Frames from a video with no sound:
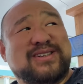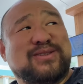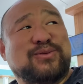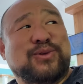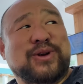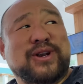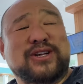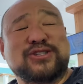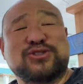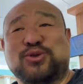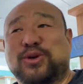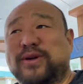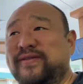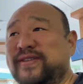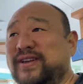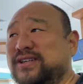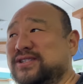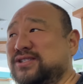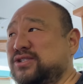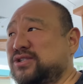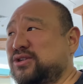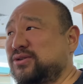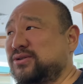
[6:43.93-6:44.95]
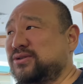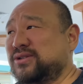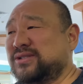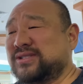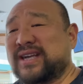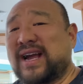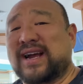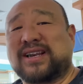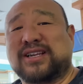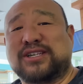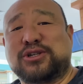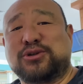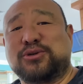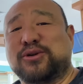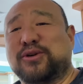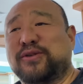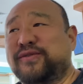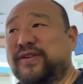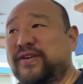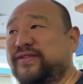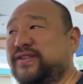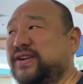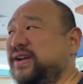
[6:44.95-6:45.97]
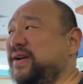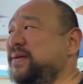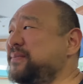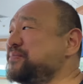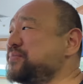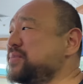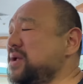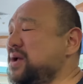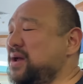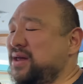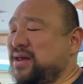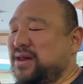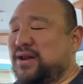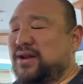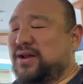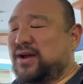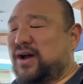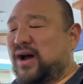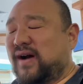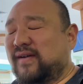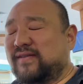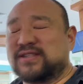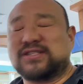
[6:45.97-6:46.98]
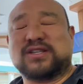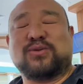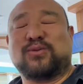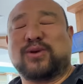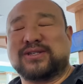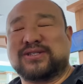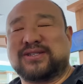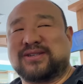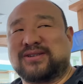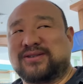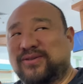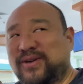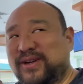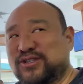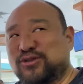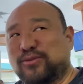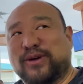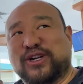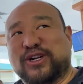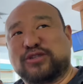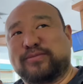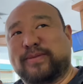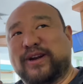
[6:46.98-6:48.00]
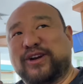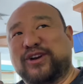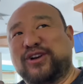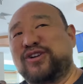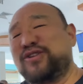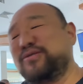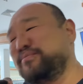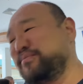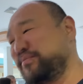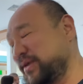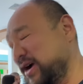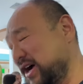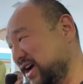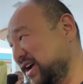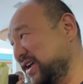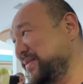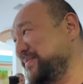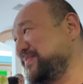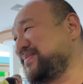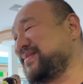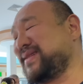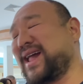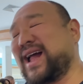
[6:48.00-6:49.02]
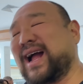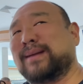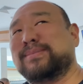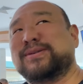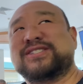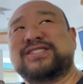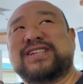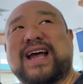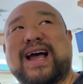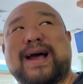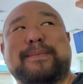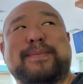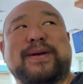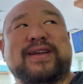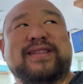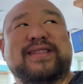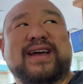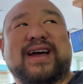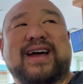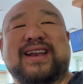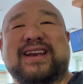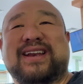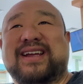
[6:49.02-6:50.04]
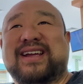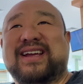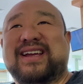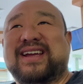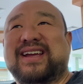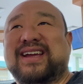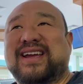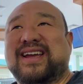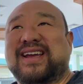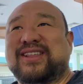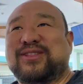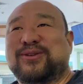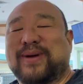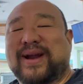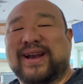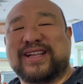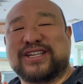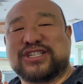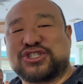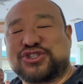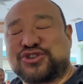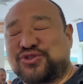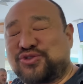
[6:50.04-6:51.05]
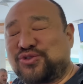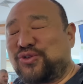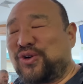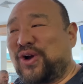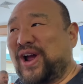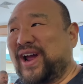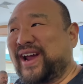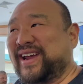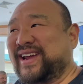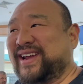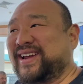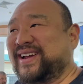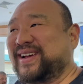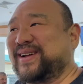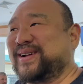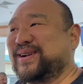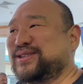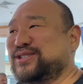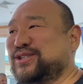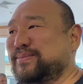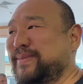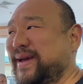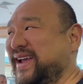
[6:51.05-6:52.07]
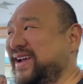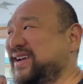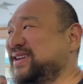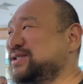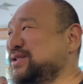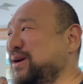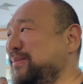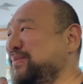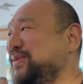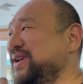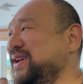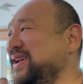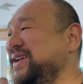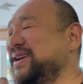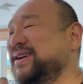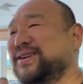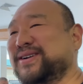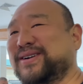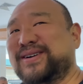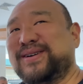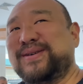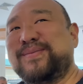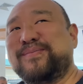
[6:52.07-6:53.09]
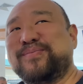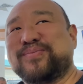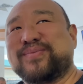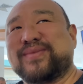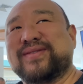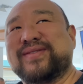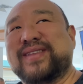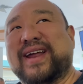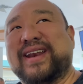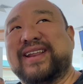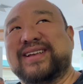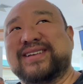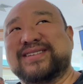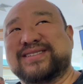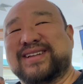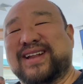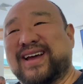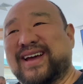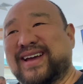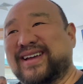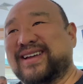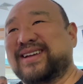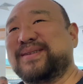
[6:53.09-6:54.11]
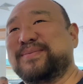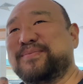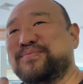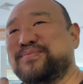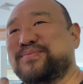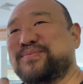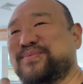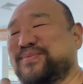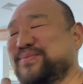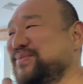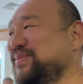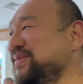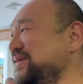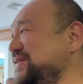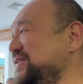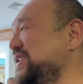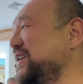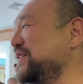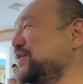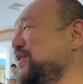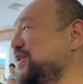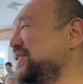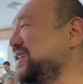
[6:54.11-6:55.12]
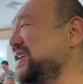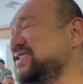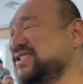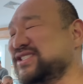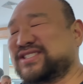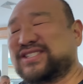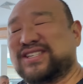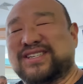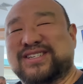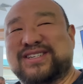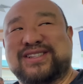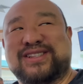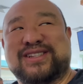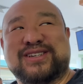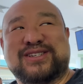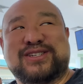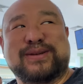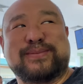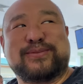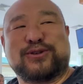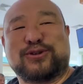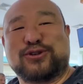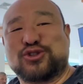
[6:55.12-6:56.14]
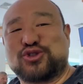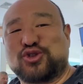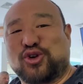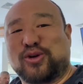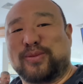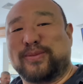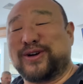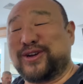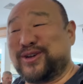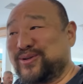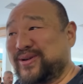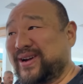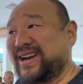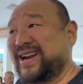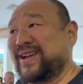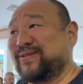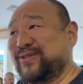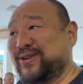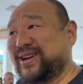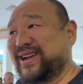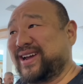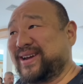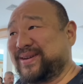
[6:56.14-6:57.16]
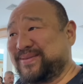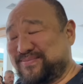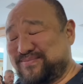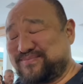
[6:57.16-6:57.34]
100 hryvnia is two, exactly two euro fifty. Obviously, the ones in Greece are much better, but I'm just happy that they're at least trying to make something here that is like different than just the, the typical shawarma you get every day.